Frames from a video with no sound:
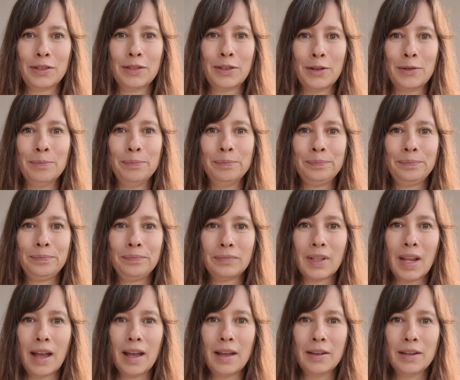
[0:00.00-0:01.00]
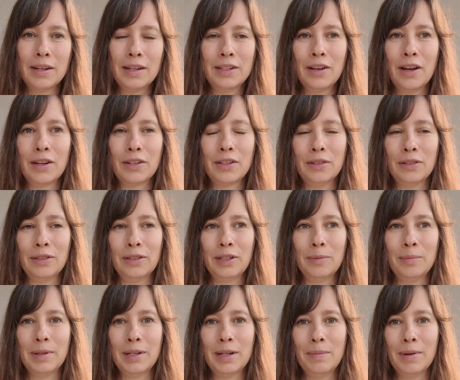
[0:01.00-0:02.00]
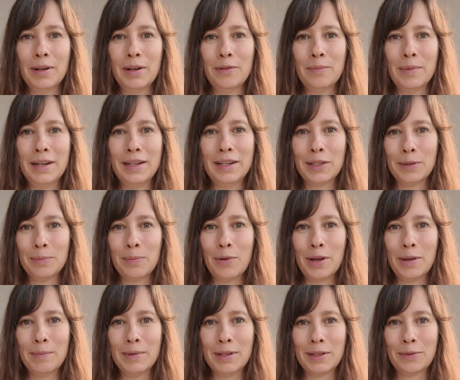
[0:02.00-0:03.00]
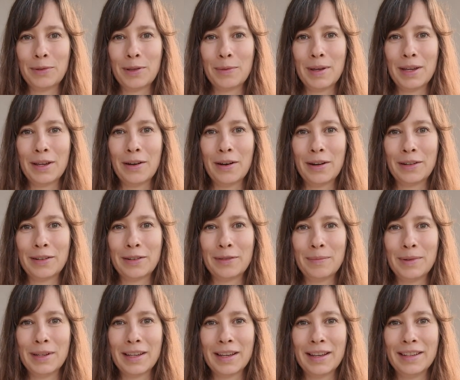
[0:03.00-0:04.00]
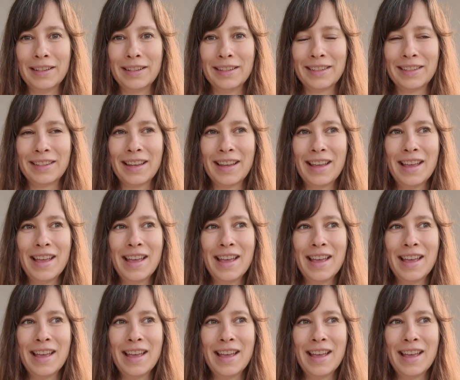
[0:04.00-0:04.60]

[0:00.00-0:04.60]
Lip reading: So I'm going to talk to you a little bit about my disappointments with my garden, because